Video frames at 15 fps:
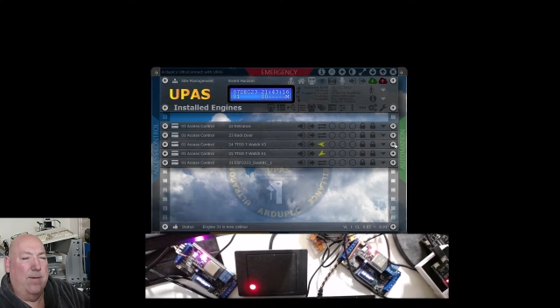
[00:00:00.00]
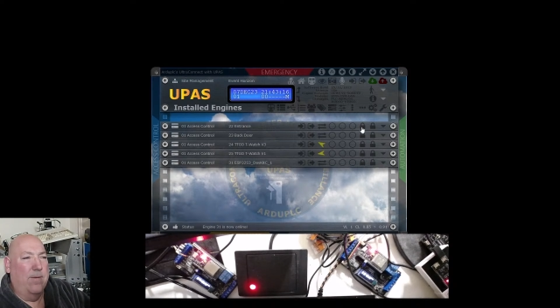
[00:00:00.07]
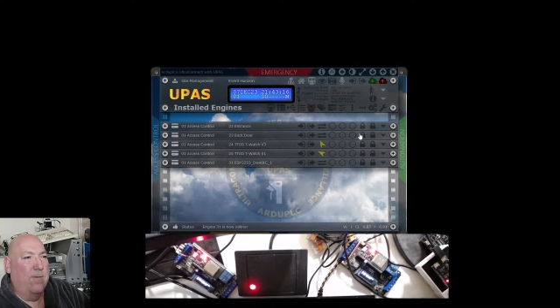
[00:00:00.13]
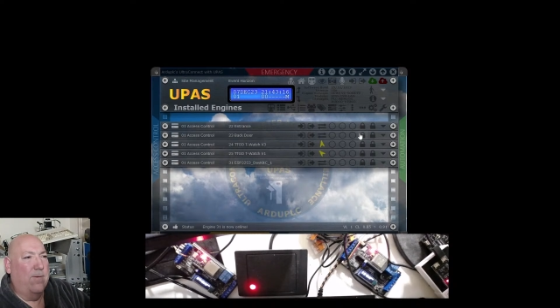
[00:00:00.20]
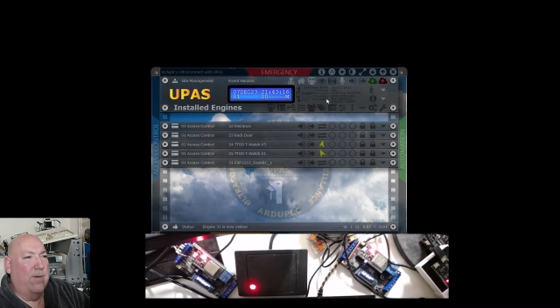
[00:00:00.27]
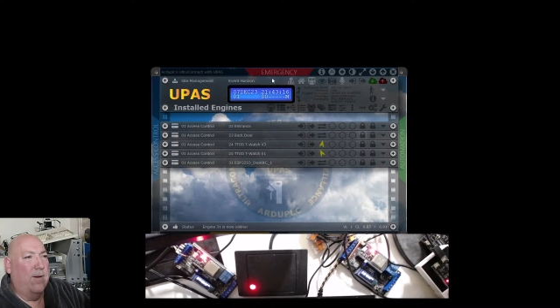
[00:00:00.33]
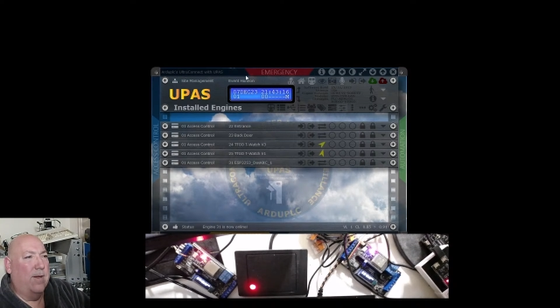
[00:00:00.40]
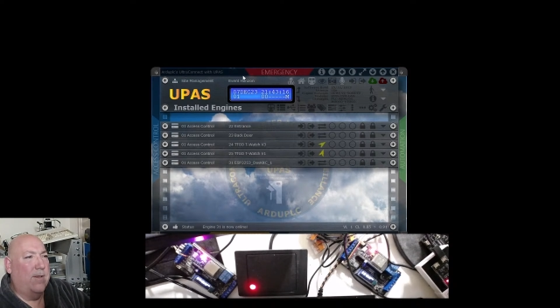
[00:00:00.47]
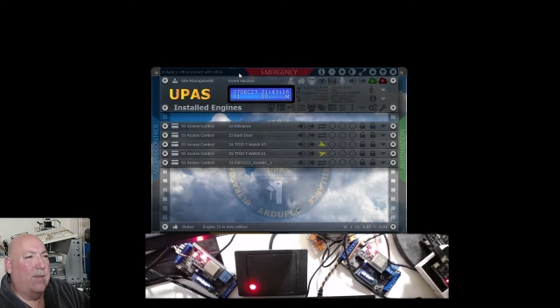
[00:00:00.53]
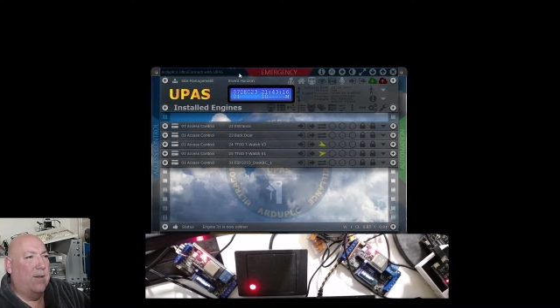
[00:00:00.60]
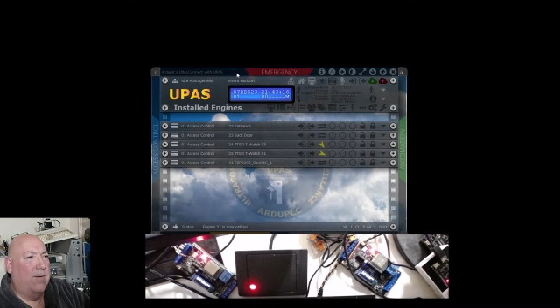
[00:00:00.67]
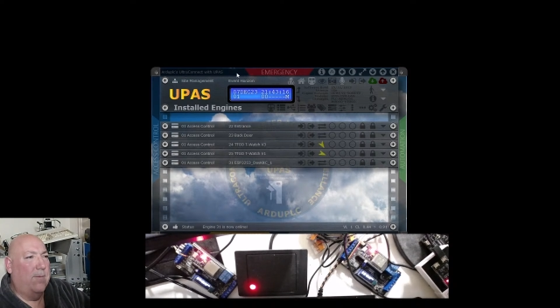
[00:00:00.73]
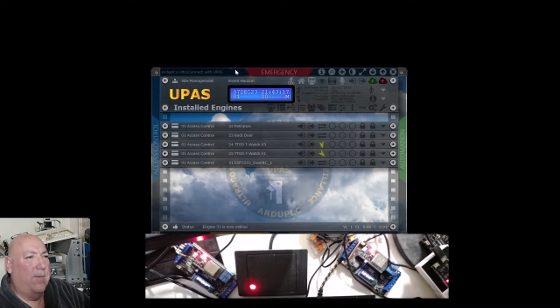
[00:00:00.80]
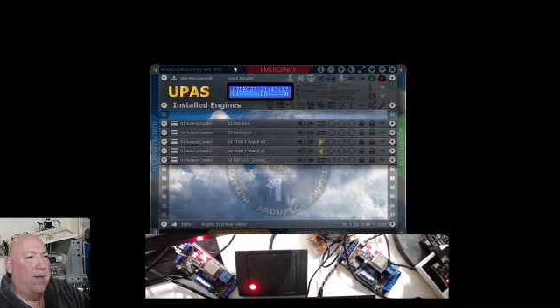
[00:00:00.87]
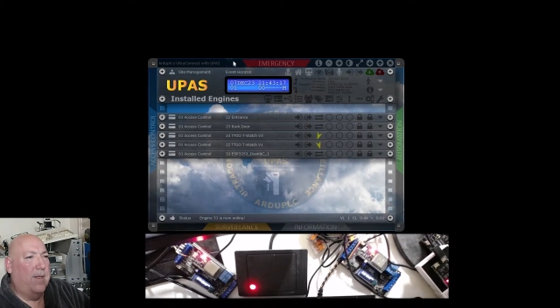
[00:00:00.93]
Right,
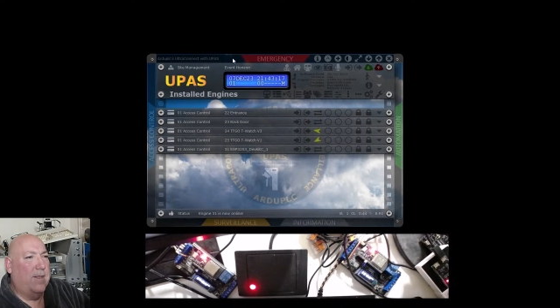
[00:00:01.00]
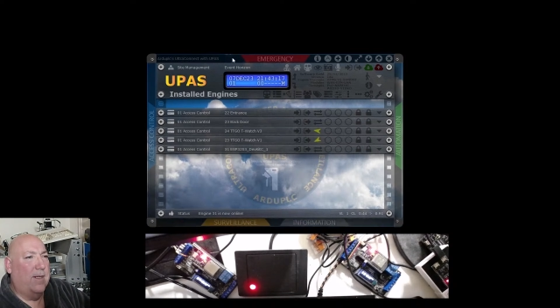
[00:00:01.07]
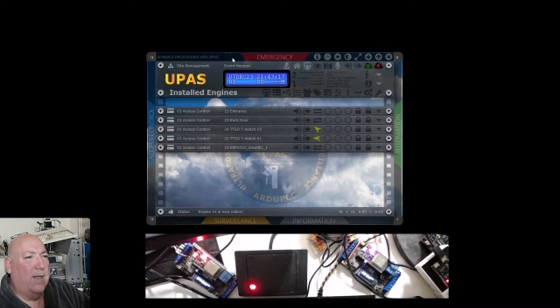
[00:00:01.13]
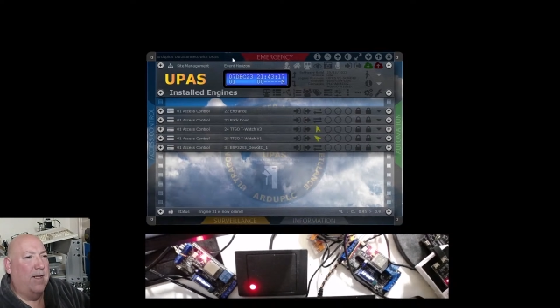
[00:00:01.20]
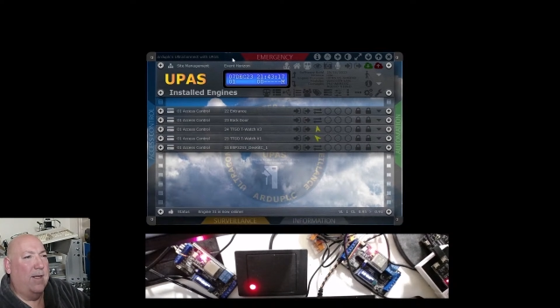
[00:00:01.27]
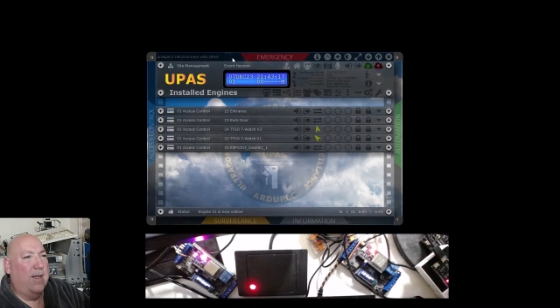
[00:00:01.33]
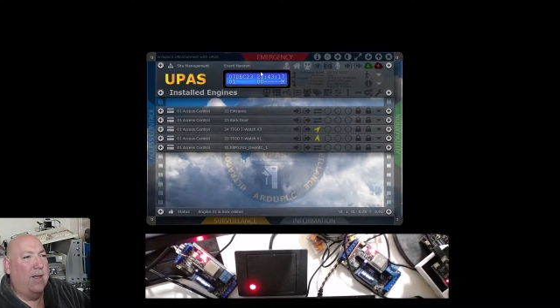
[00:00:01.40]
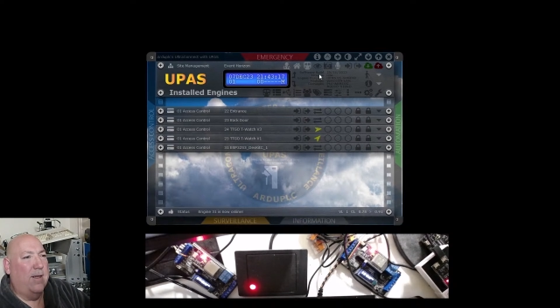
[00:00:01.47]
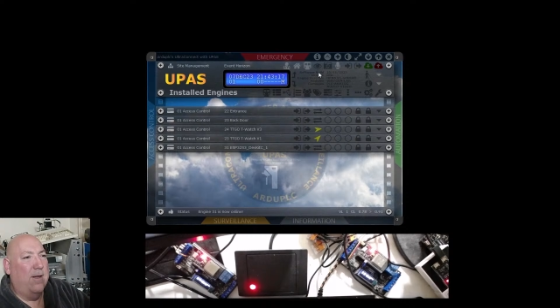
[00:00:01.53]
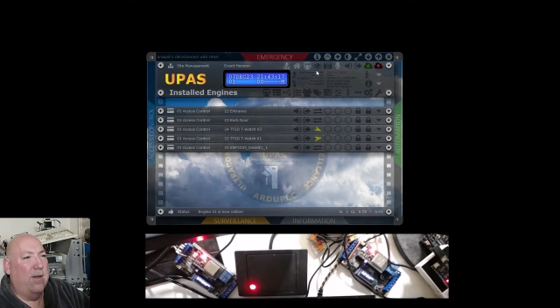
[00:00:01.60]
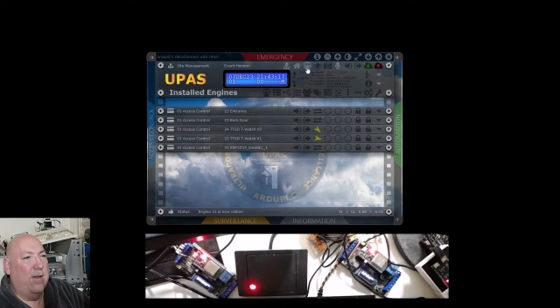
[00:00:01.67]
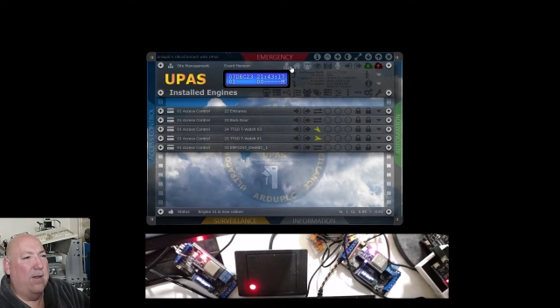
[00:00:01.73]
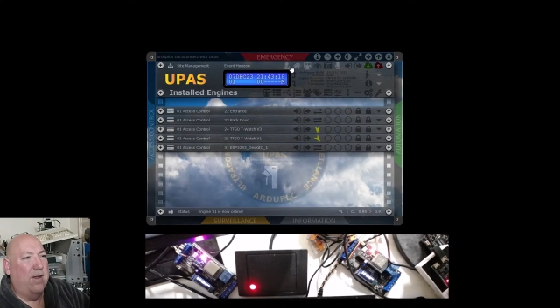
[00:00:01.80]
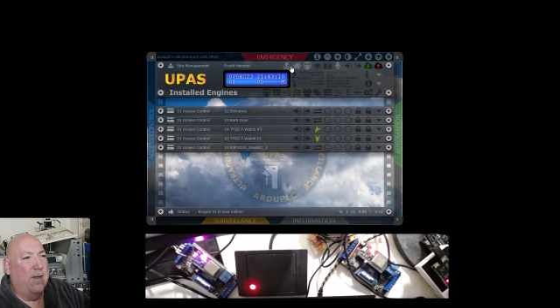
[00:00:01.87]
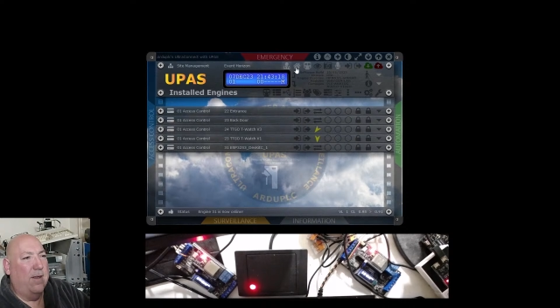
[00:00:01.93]
so basically,
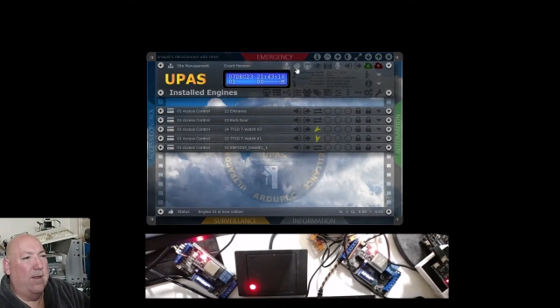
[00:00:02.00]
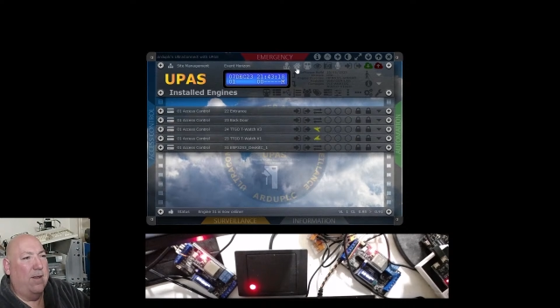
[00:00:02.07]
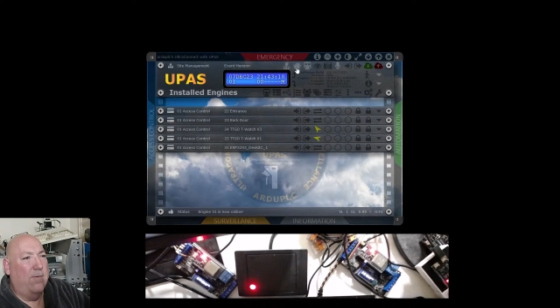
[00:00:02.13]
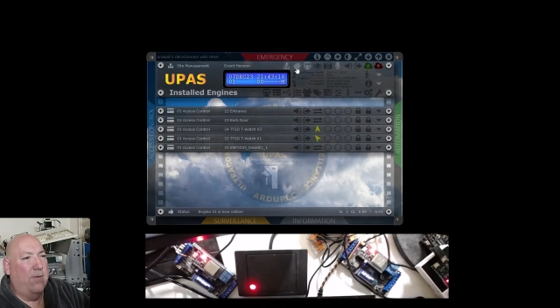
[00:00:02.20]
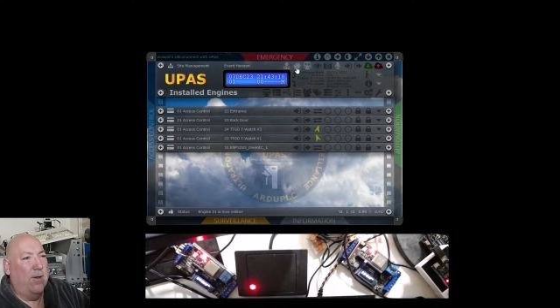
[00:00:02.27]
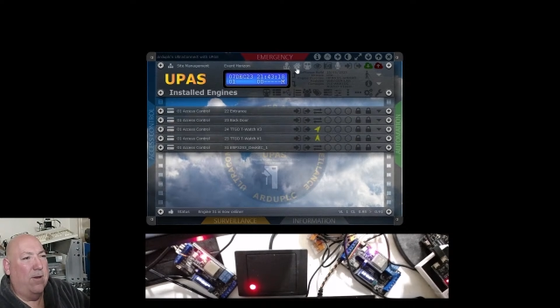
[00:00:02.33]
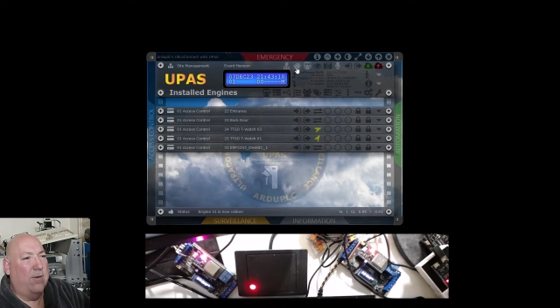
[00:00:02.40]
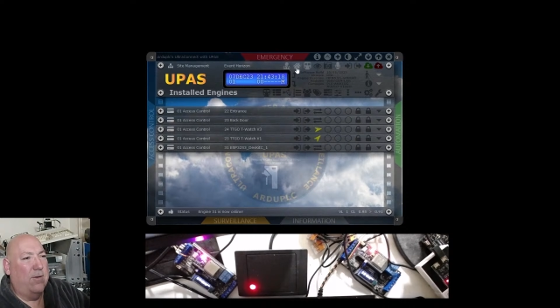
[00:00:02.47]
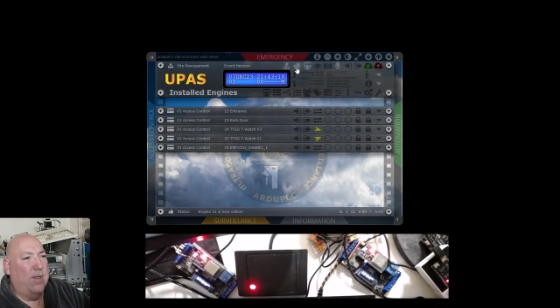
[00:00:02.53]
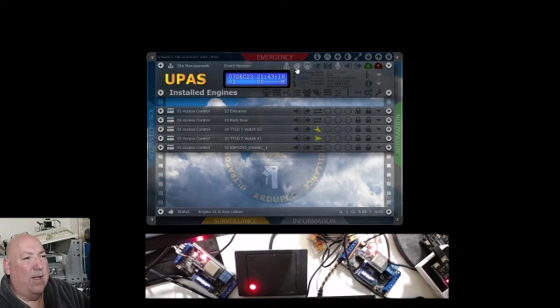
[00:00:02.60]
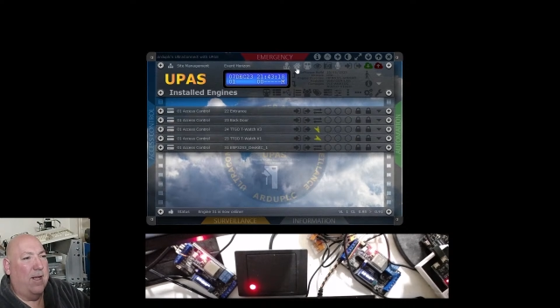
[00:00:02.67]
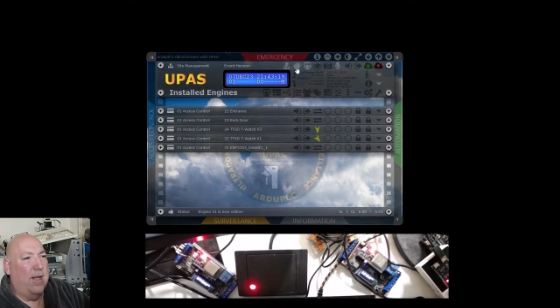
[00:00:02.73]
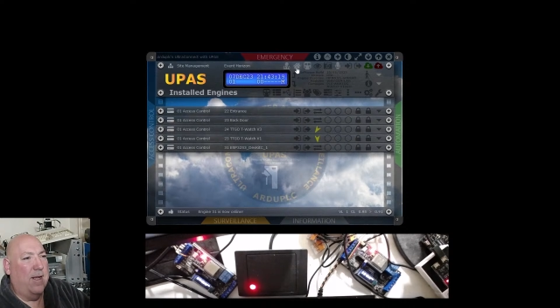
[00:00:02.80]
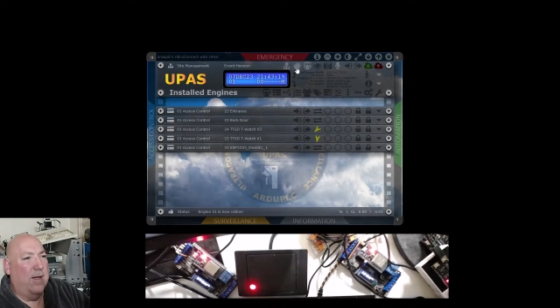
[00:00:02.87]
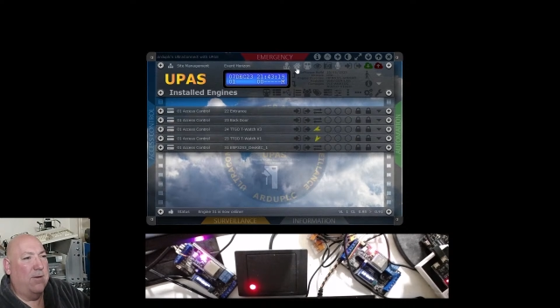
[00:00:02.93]
if you go to the
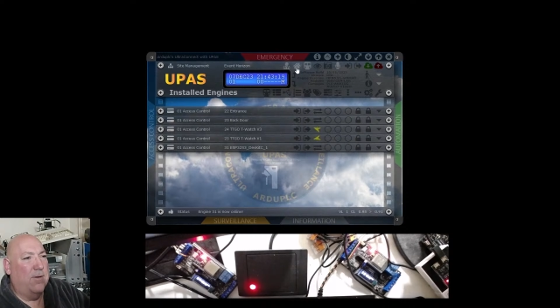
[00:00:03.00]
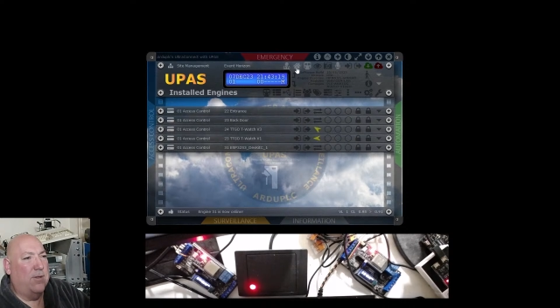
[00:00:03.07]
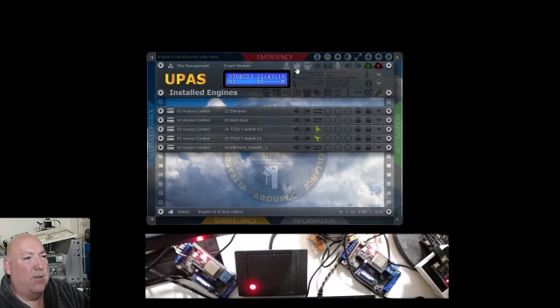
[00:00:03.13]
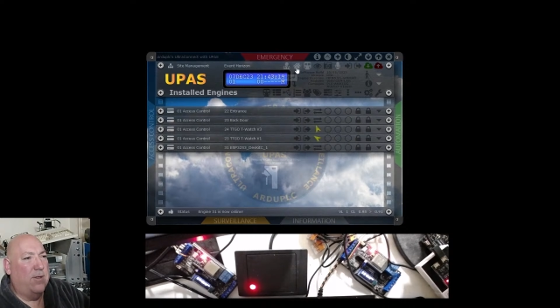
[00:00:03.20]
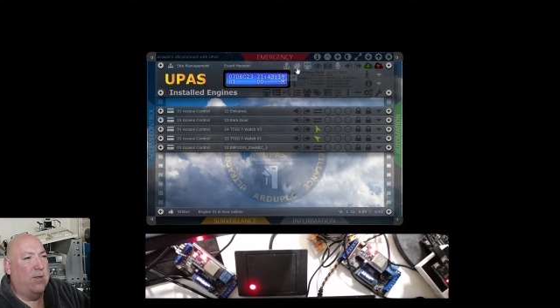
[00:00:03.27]
house,